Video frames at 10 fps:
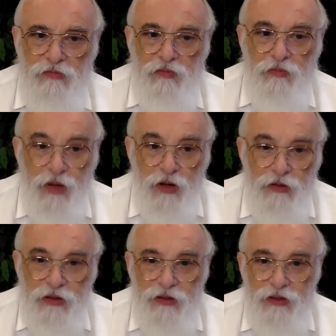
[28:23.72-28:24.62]

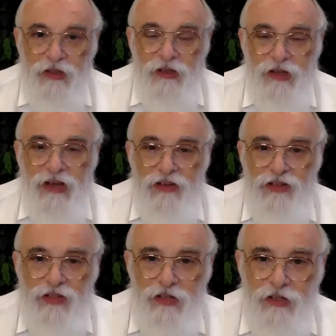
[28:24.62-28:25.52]
Both he and
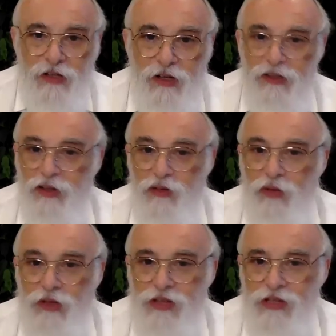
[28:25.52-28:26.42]
she don't
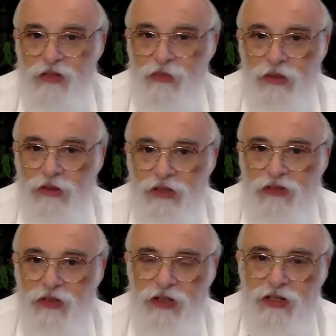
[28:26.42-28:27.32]
want just to
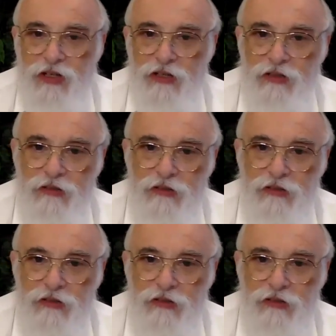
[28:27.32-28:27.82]
believe in each other,